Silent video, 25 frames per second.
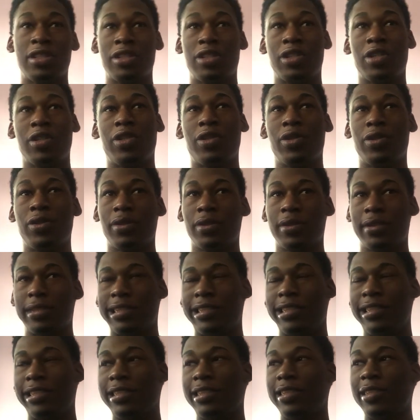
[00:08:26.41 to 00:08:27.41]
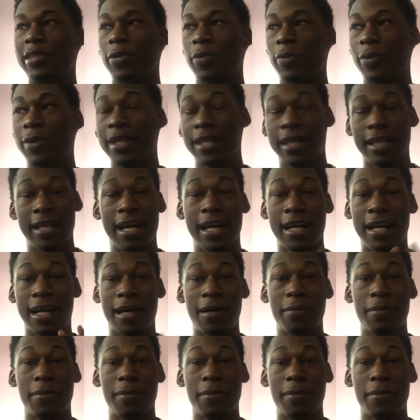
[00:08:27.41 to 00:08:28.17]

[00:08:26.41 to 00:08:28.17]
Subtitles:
So when that